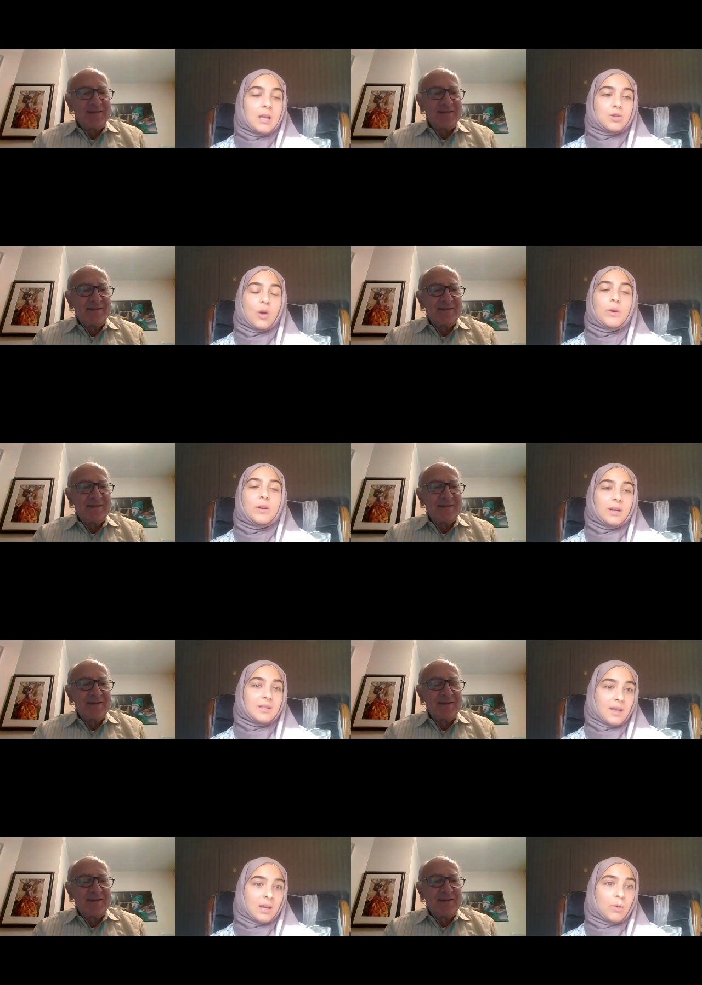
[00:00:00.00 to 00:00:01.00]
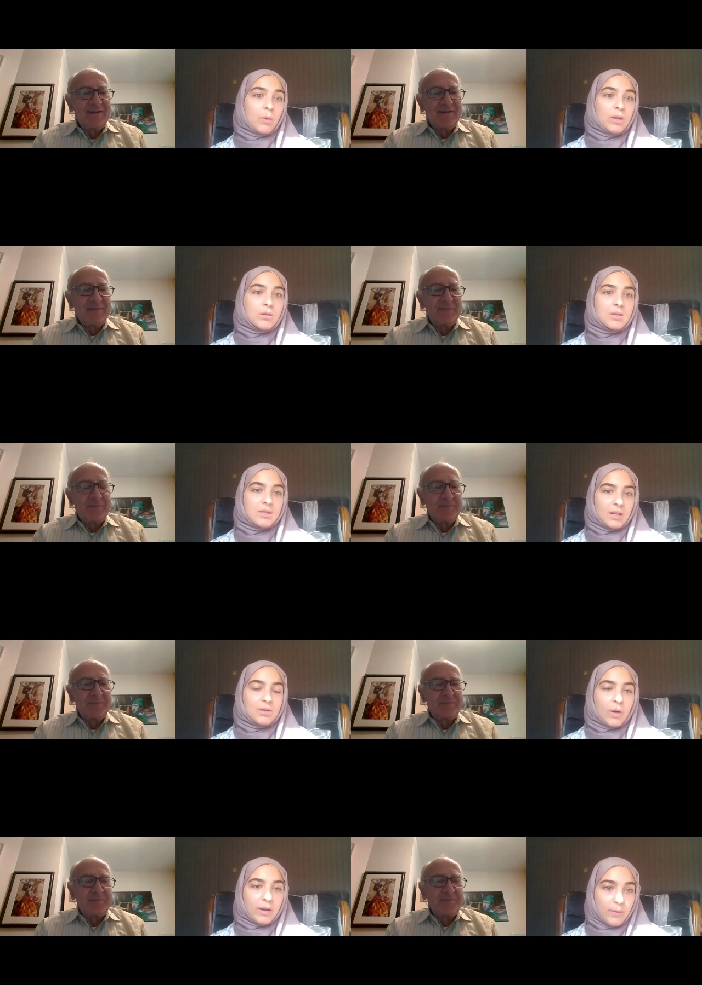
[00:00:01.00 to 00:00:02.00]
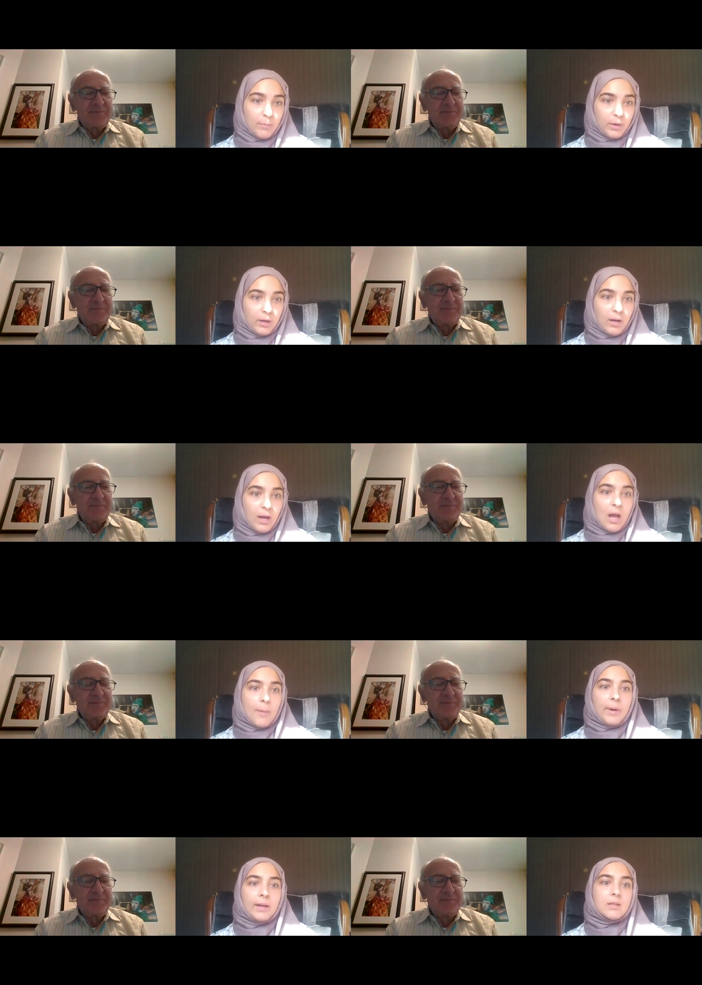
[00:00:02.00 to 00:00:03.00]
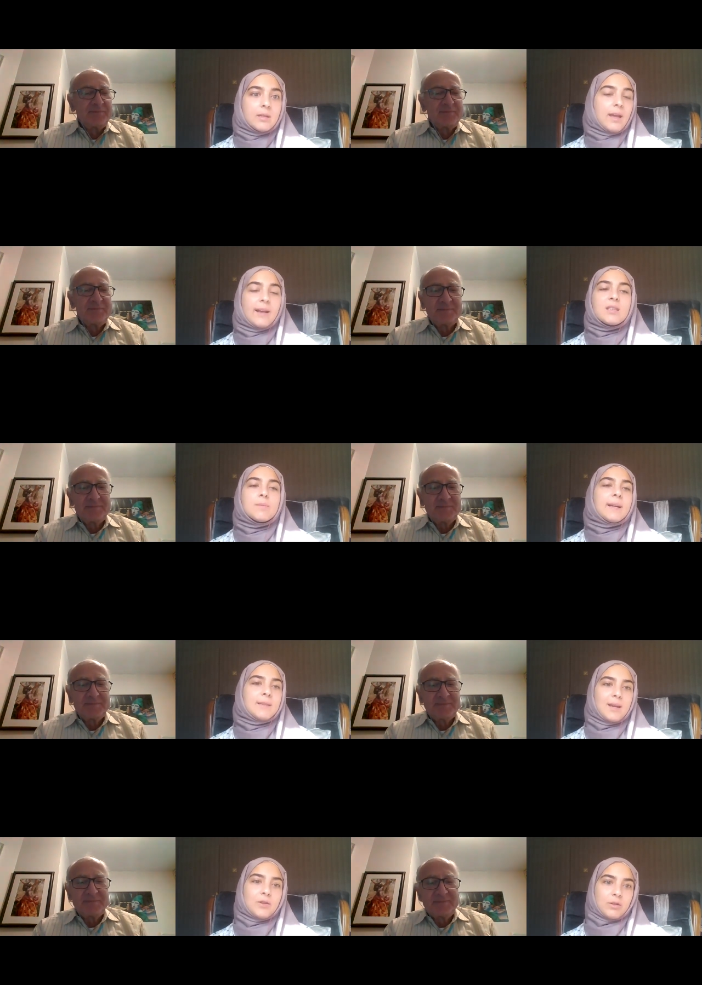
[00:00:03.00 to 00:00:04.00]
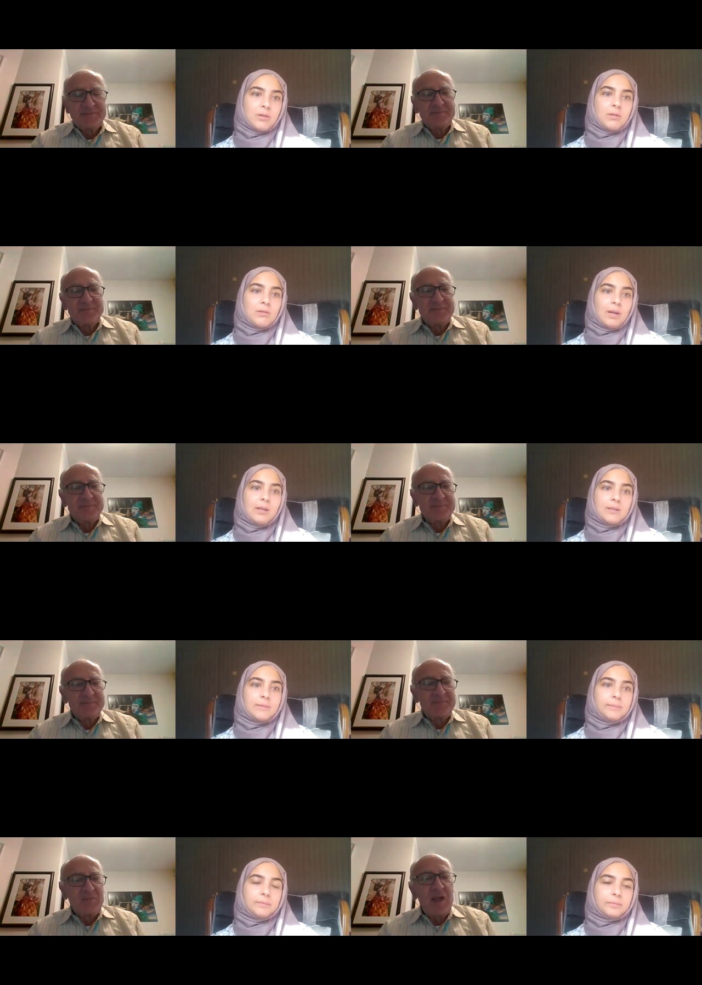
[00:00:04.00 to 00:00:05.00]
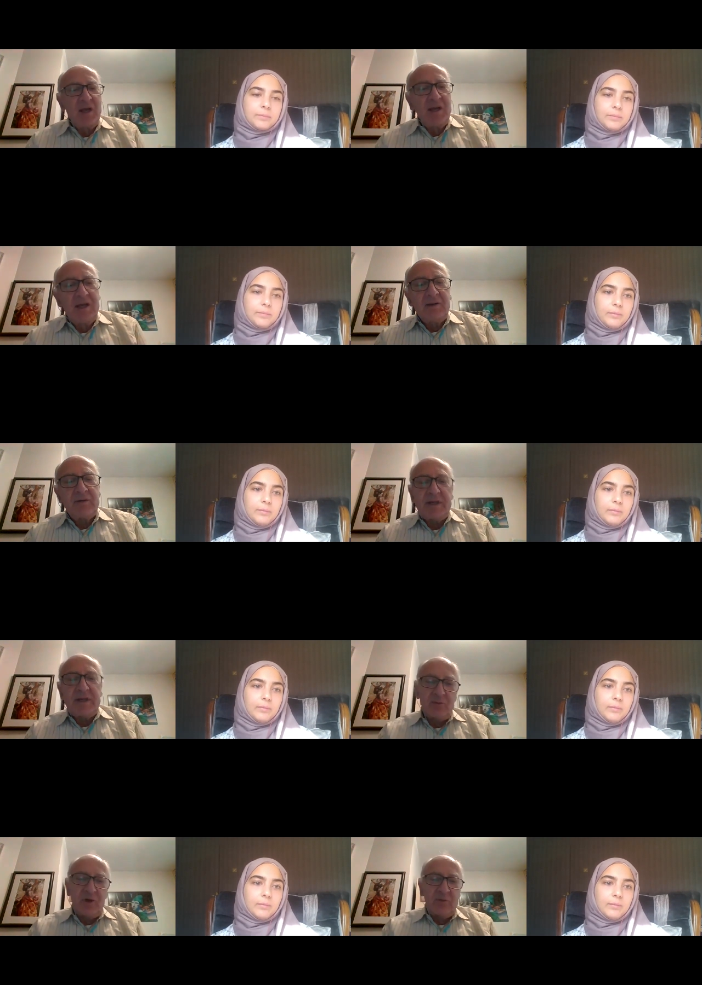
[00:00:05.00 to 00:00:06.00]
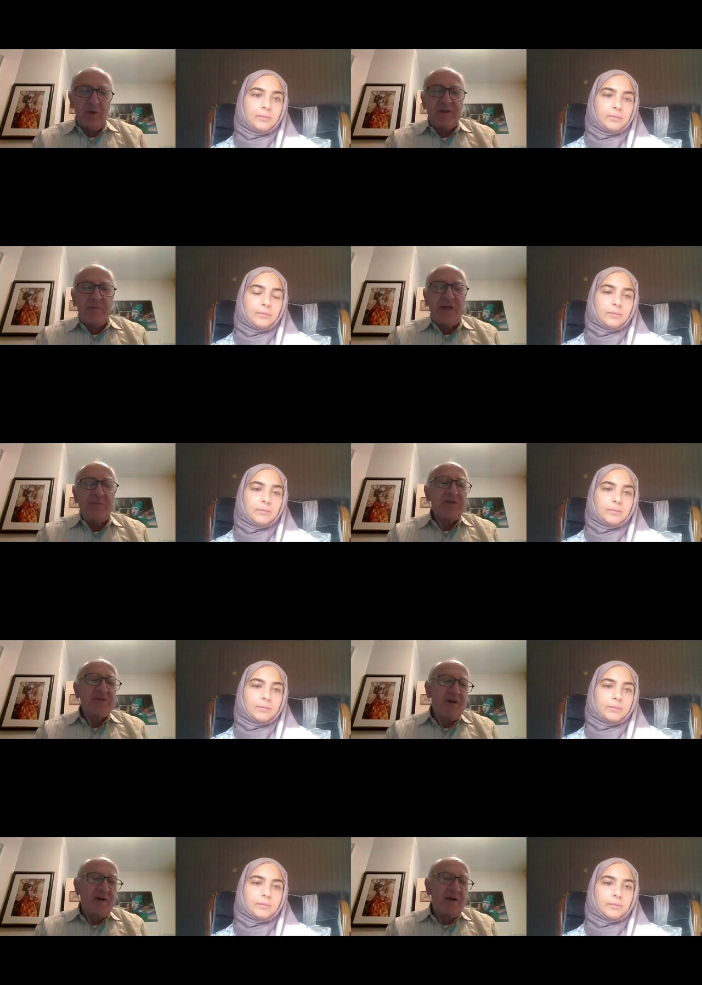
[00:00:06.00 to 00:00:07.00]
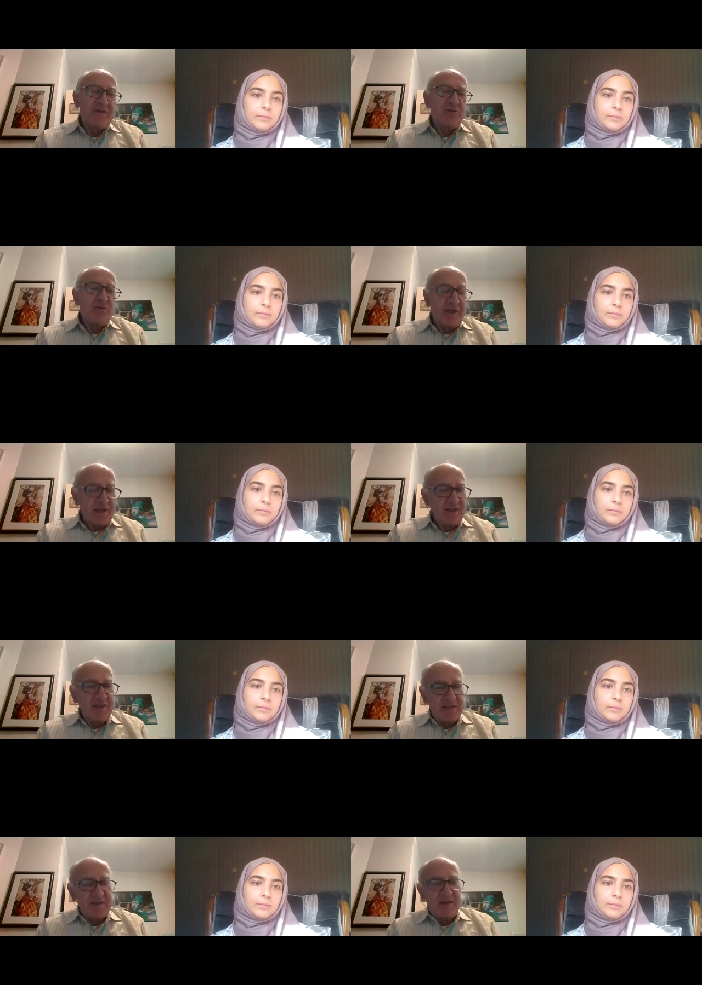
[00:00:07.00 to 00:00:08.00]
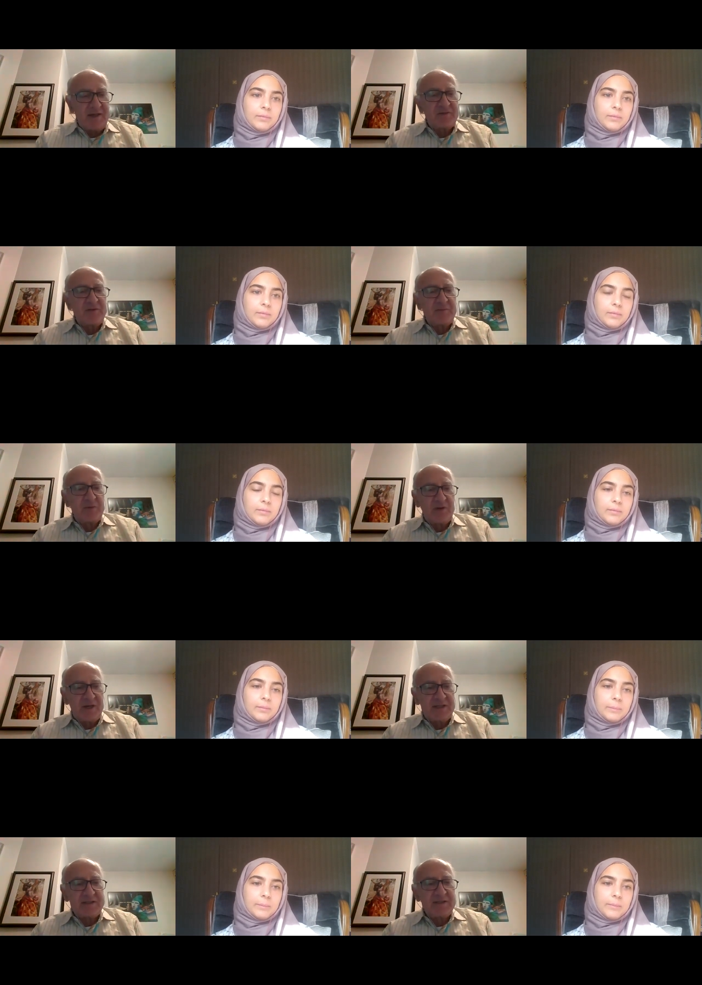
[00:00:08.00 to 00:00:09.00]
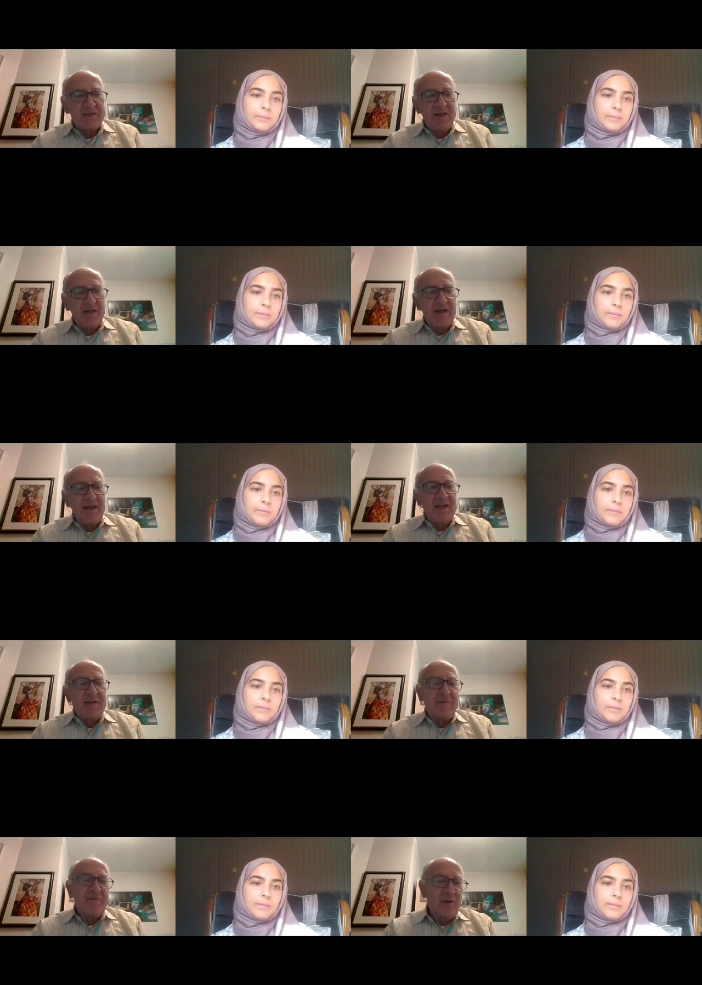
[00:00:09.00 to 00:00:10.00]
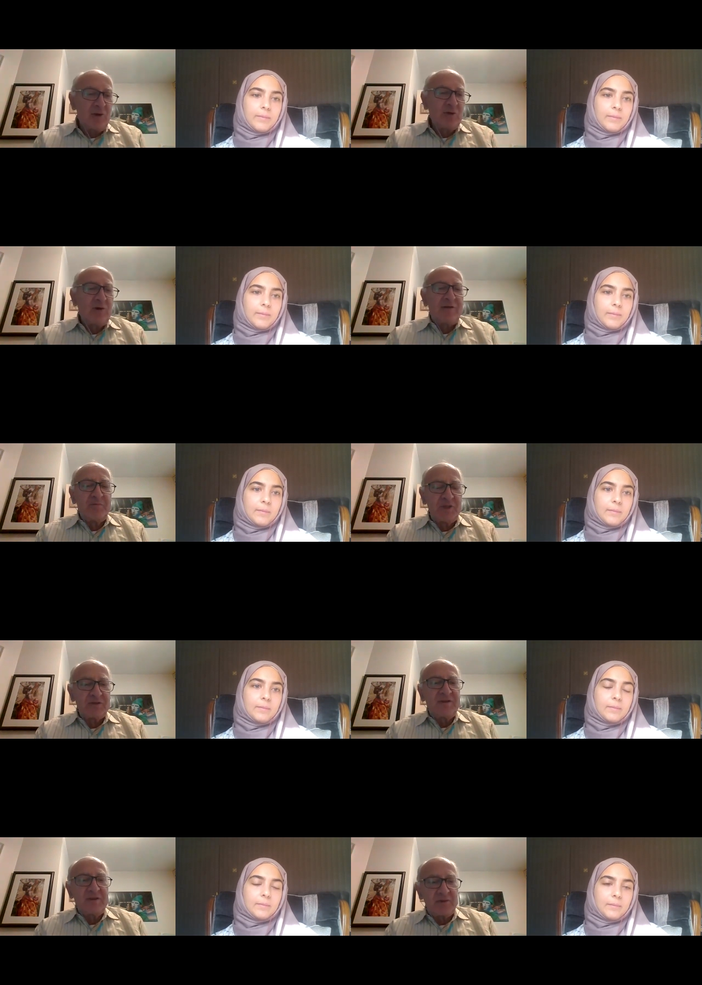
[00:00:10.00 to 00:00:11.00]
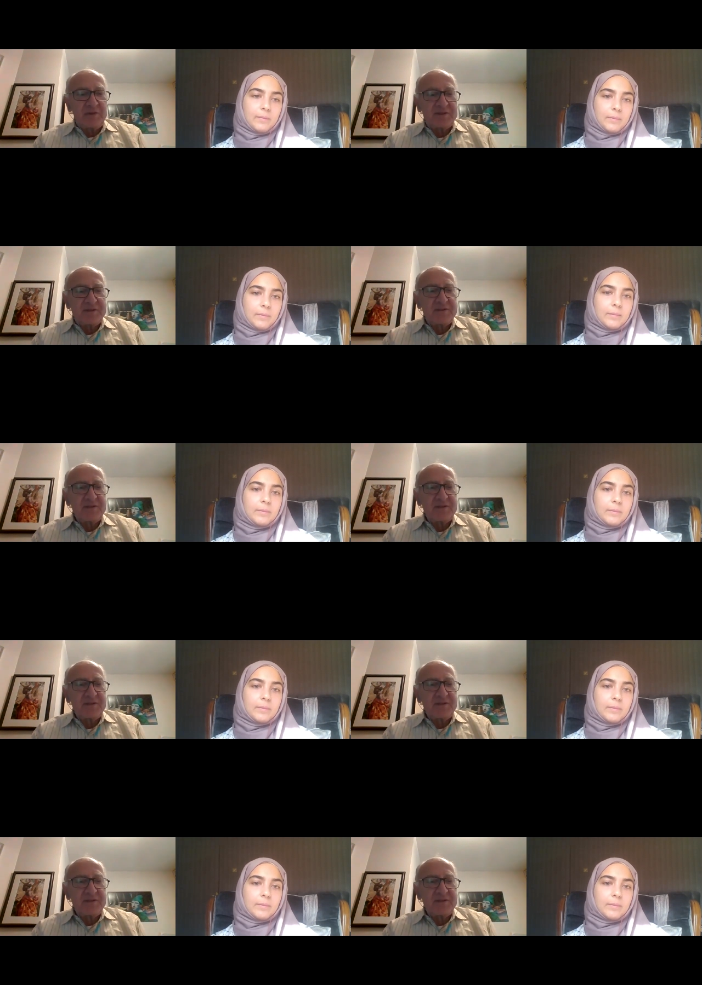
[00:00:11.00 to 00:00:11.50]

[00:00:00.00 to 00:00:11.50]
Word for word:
Speaker 1: so we're not saying we want to stick to a number but expectation, right?
Speaker 2: Right. Well, when the baby starts drinking less and less from the breast, the flow of milk decreases.